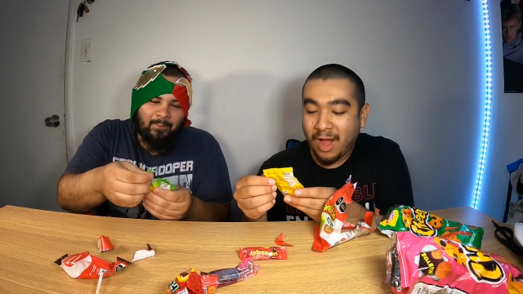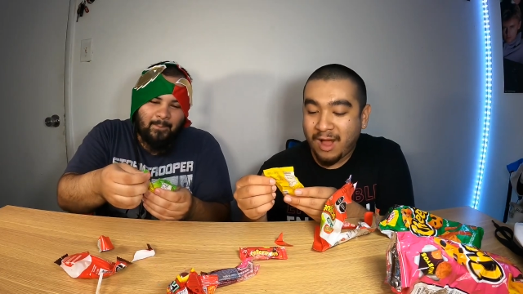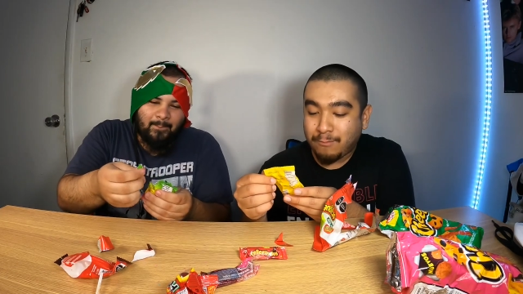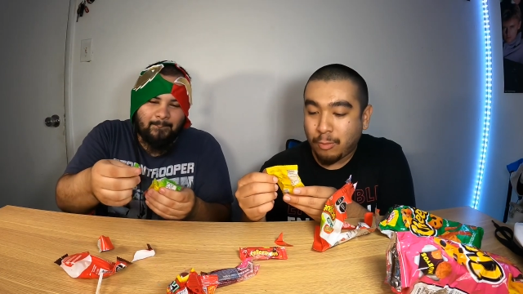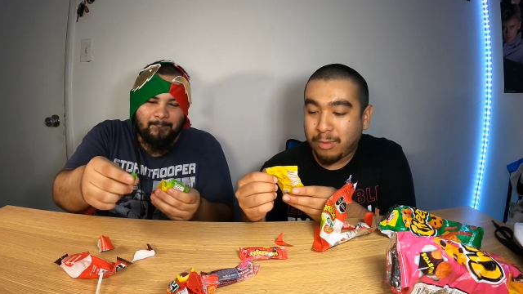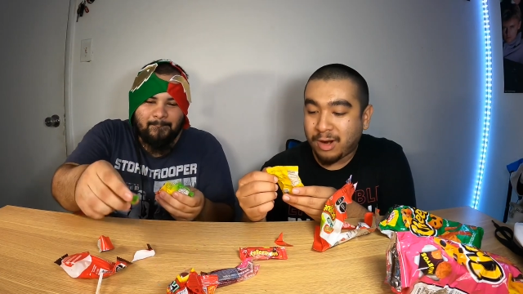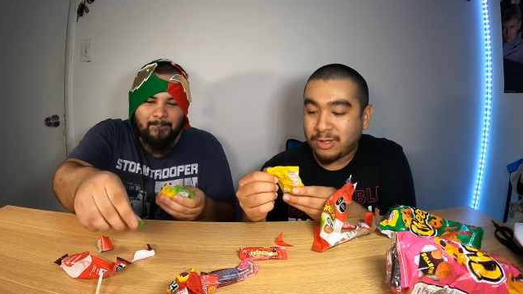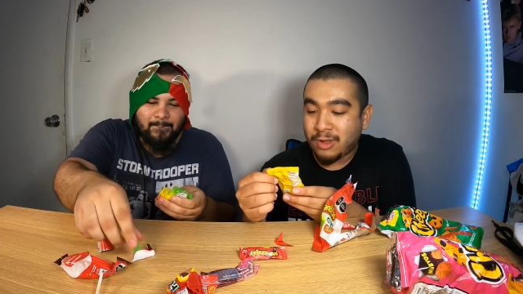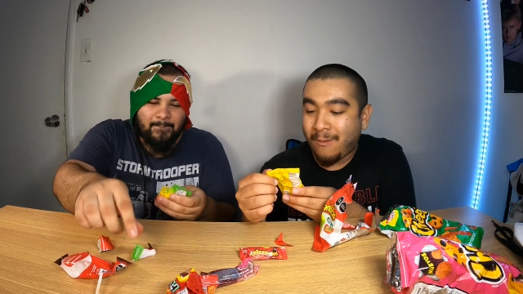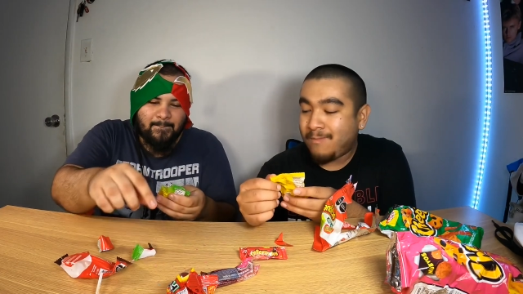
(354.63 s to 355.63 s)
Speaker 1: have
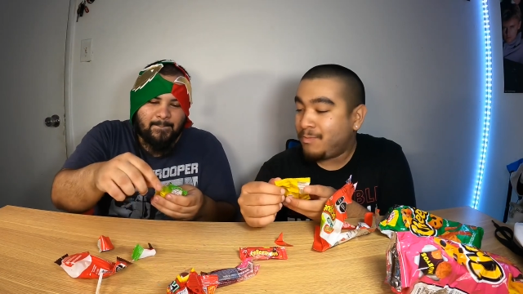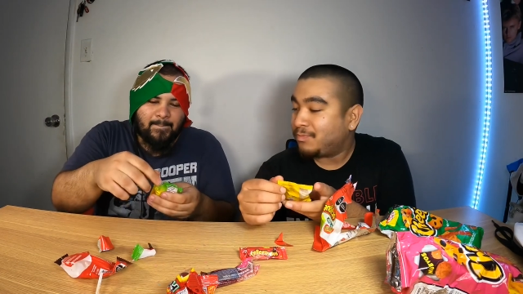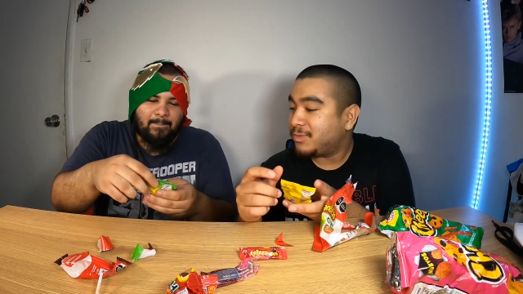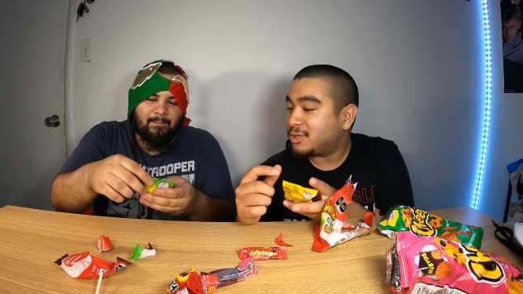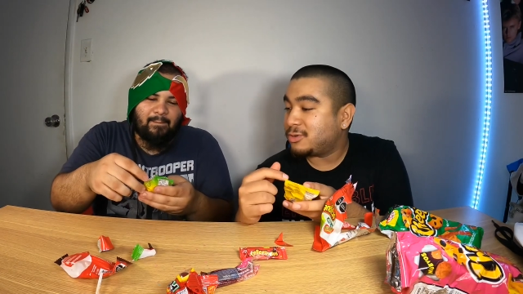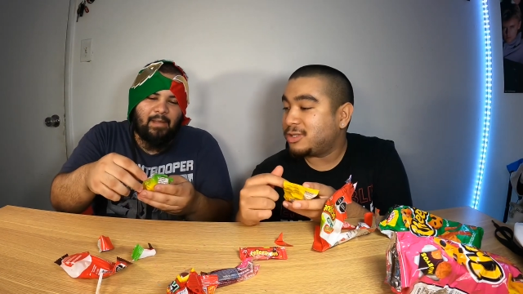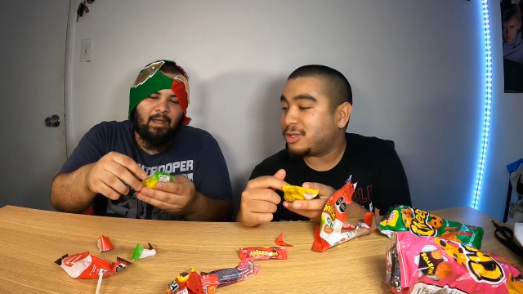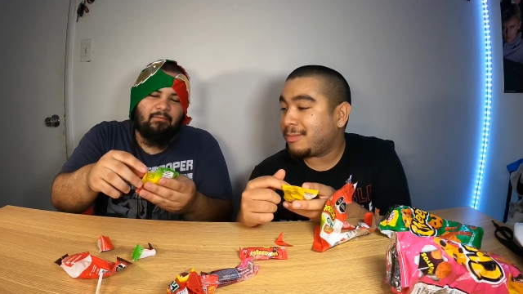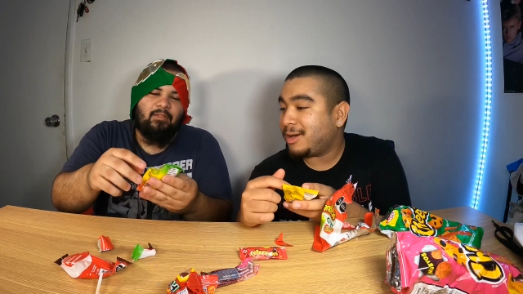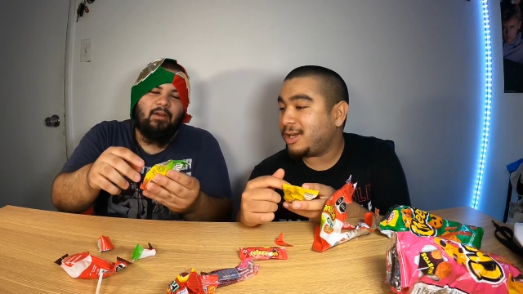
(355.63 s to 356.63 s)
pulparindo.
Speaker 2: This one is
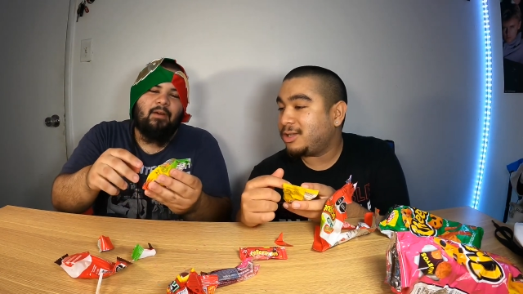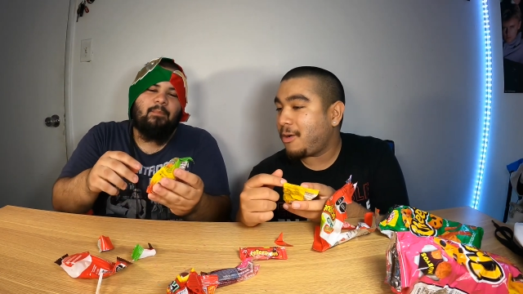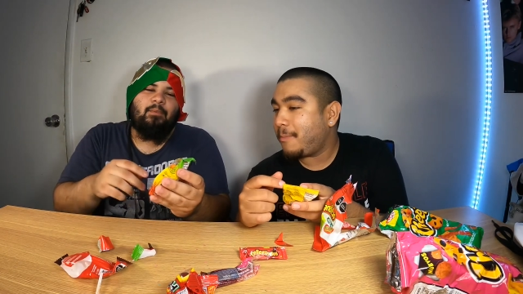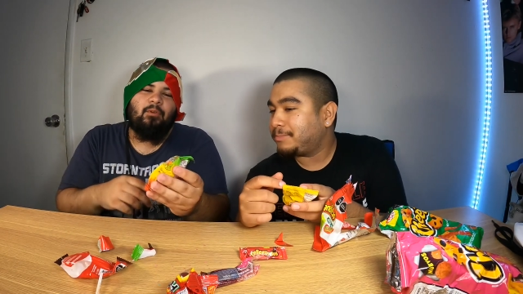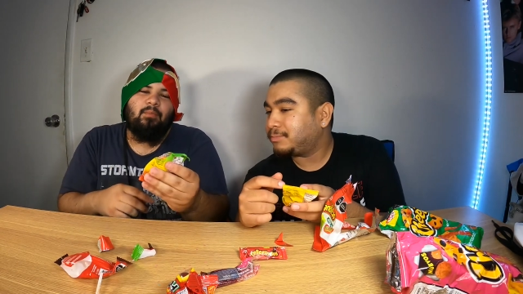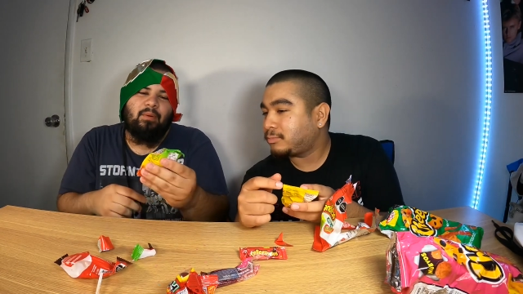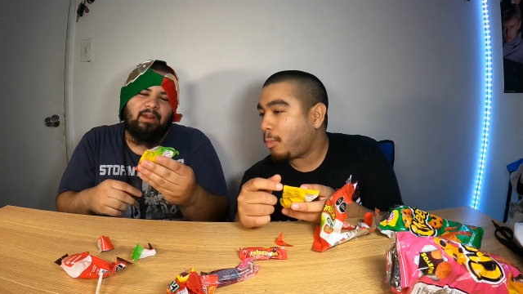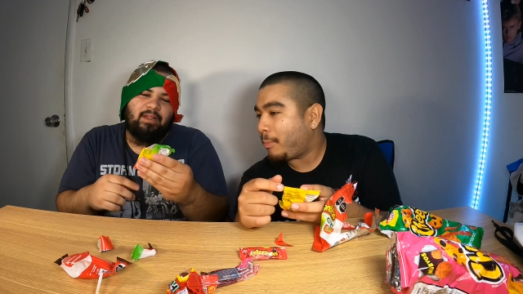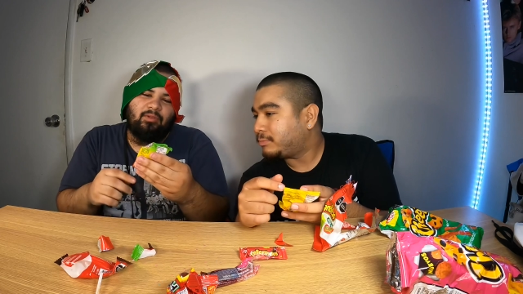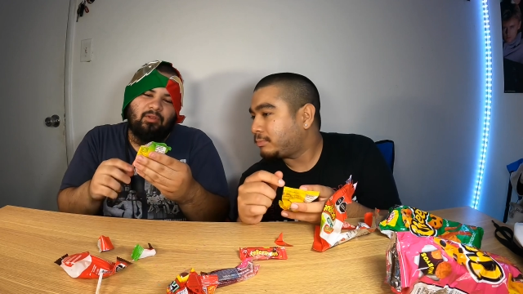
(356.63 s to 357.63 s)
tamarindo.
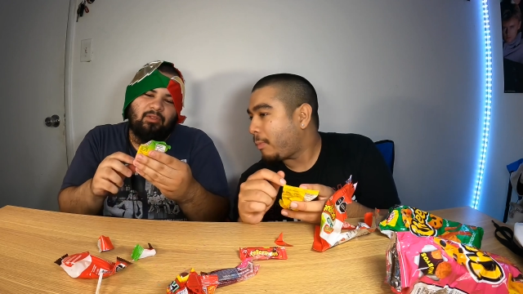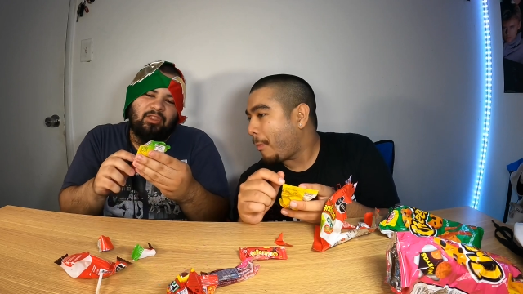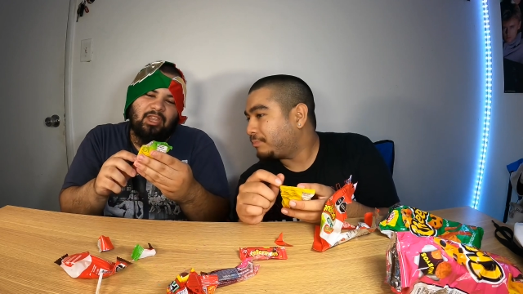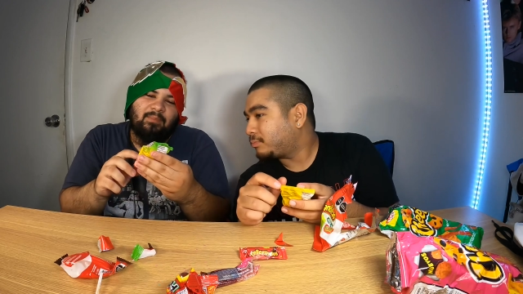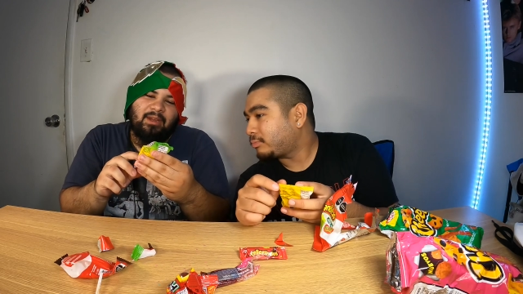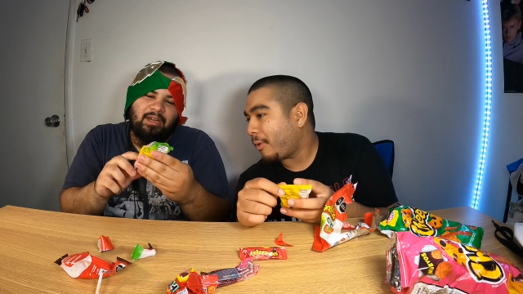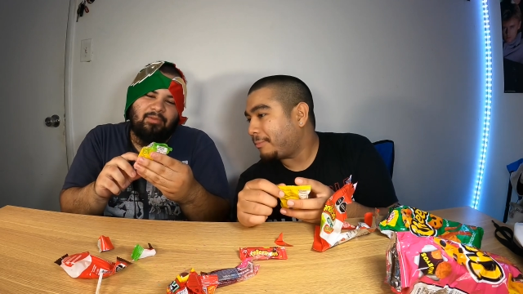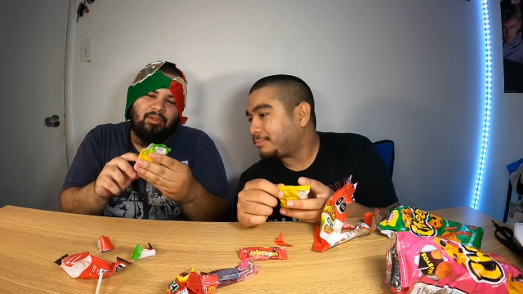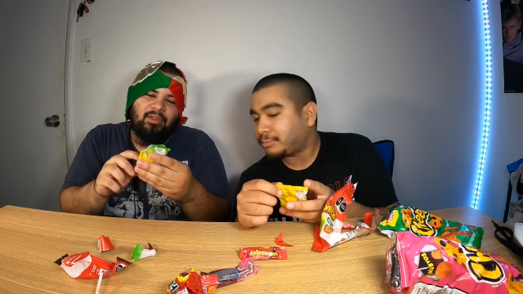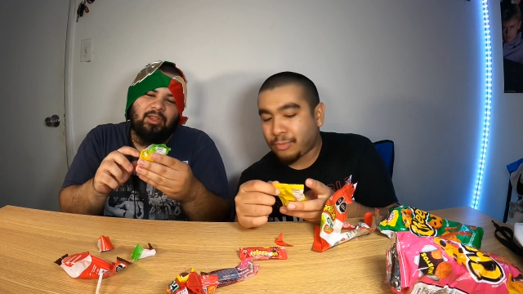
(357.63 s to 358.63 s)
Pulparindo, the
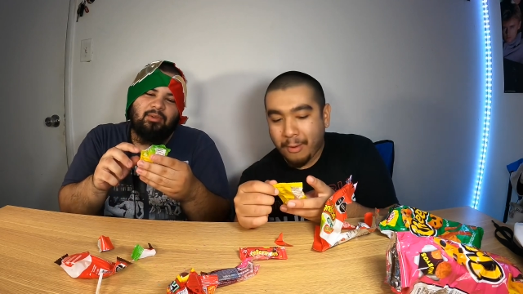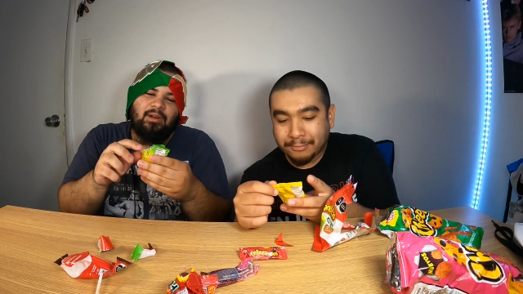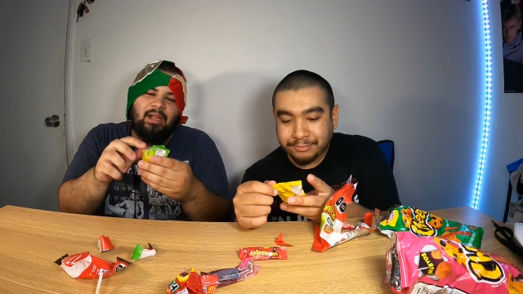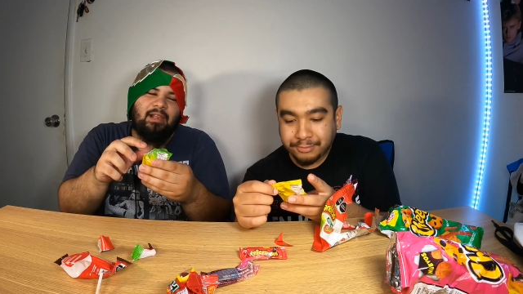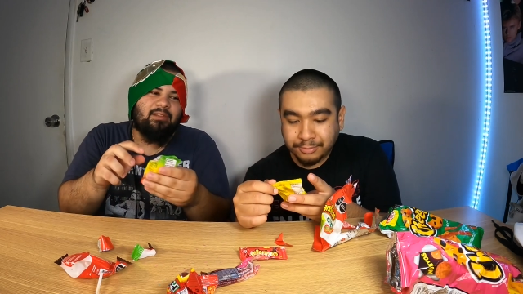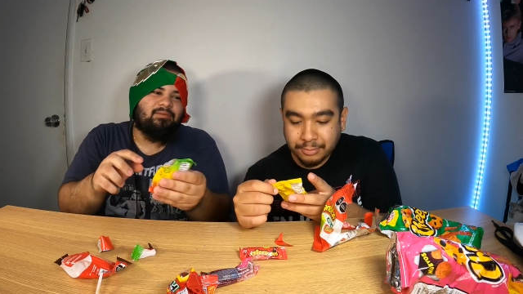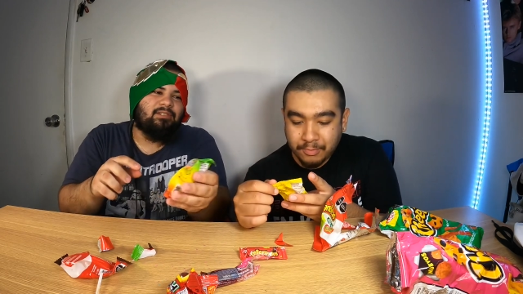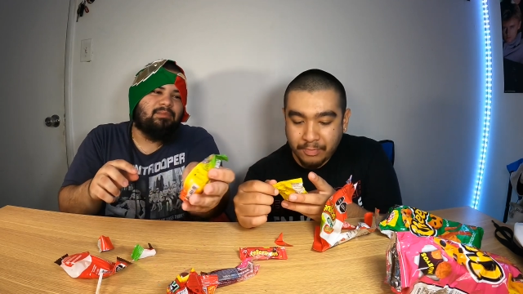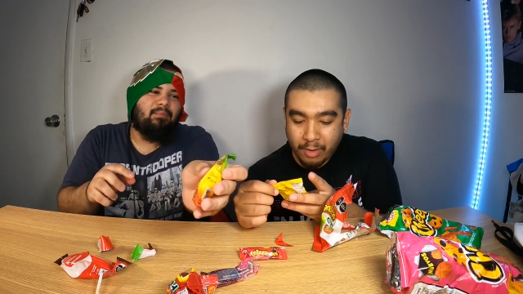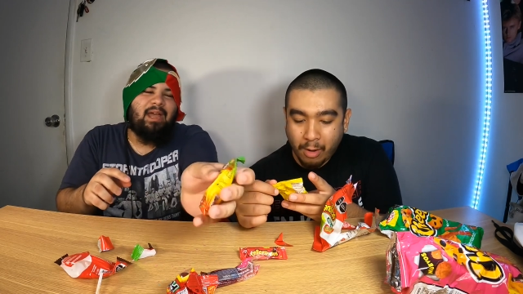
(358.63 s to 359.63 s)
tamarindo natural. This
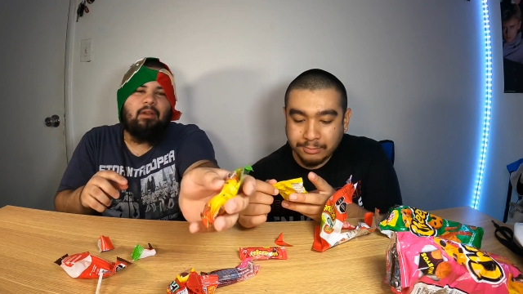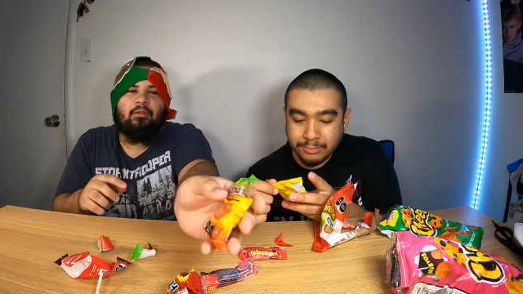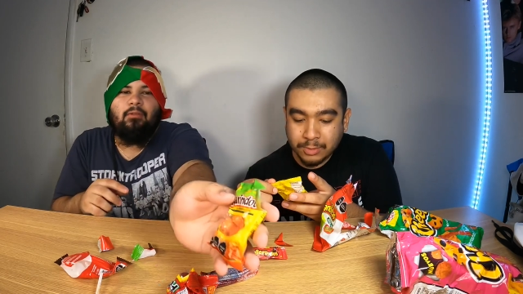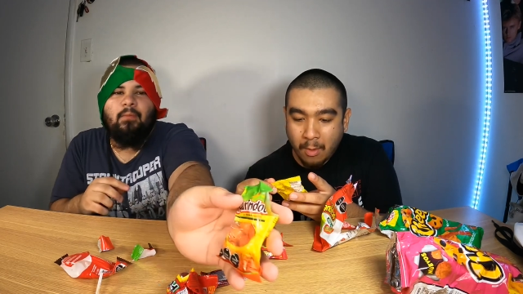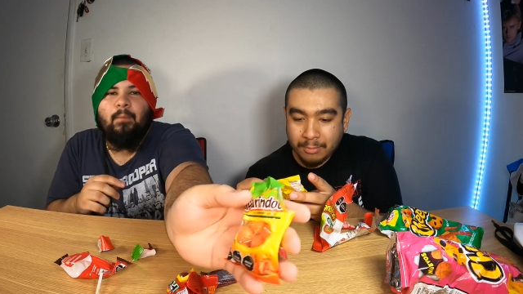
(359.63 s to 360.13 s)
one's mango.